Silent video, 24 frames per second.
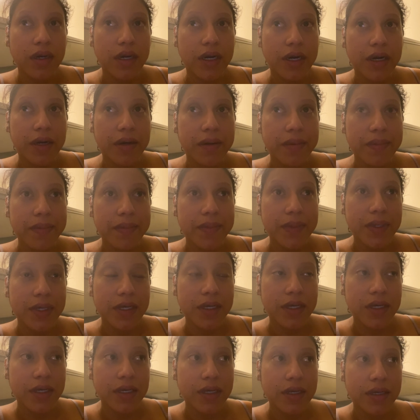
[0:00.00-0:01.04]

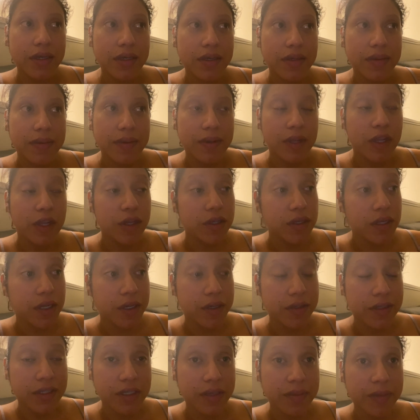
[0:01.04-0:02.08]

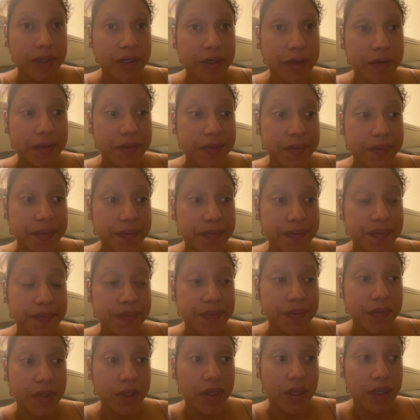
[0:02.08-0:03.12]
long time ago.
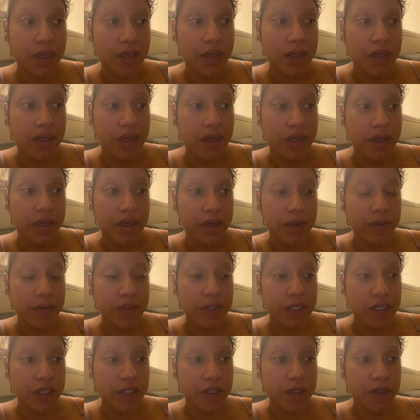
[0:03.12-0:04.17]
I was
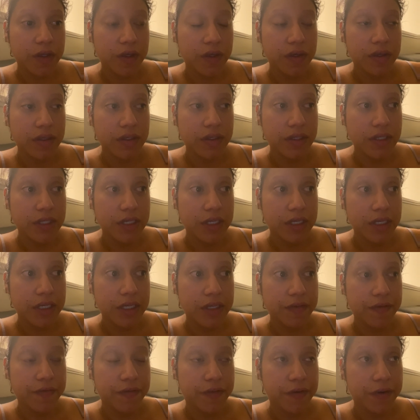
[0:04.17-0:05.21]
actually
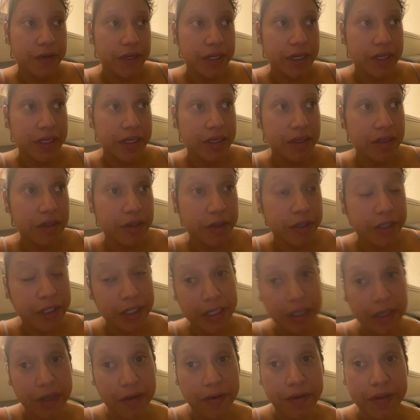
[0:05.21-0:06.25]
seeking for a
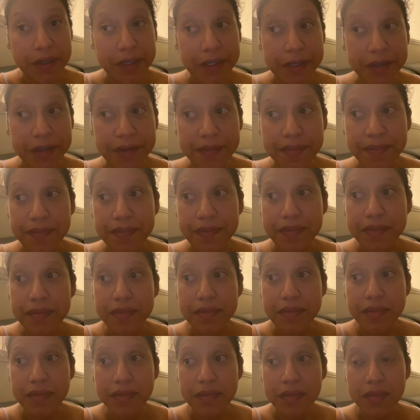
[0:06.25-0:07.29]
nursing career.
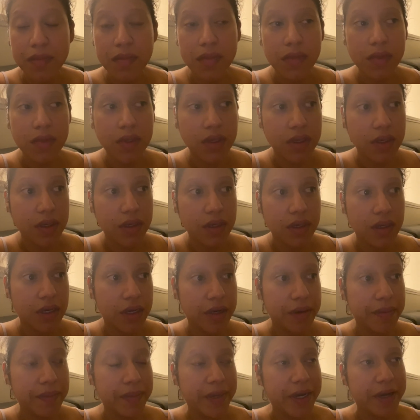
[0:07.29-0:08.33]

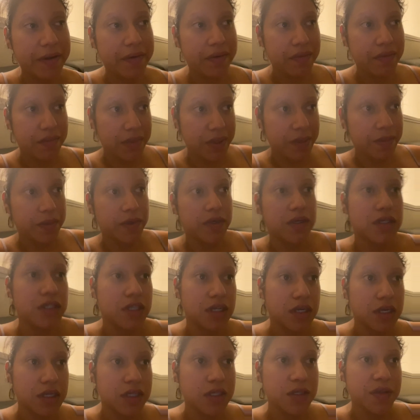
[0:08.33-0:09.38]
I remember
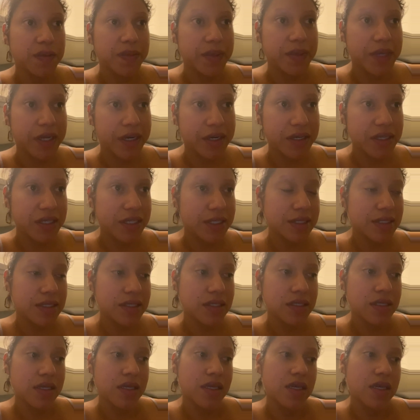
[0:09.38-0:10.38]
talking to parents